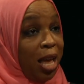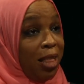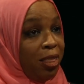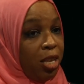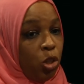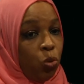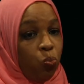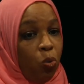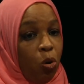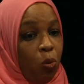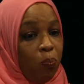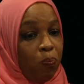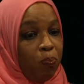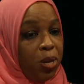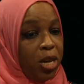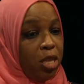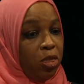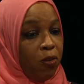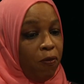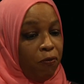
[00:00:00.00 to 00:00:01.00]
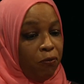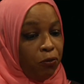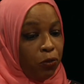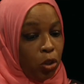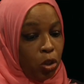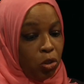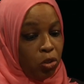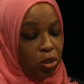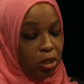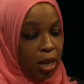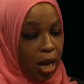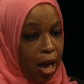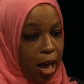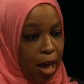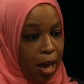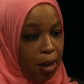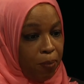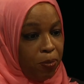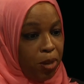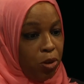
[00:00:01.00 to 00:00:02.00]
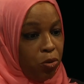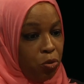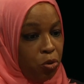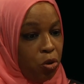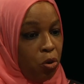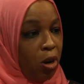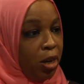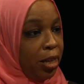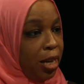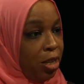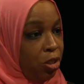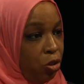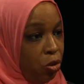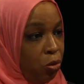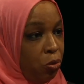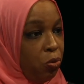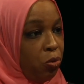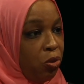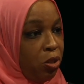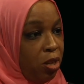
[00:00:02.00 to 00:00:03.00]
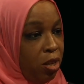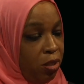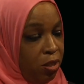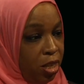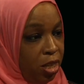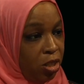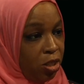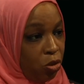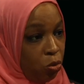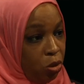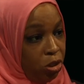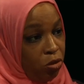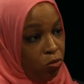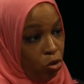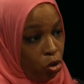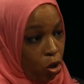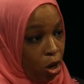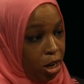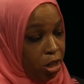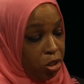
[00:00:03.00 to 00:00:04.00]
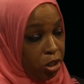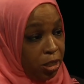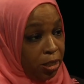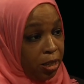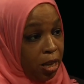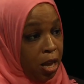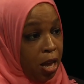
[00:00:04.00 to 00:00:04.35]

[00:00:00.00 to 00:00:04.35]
And this won't be the first time time that New York has used these sorts of charges.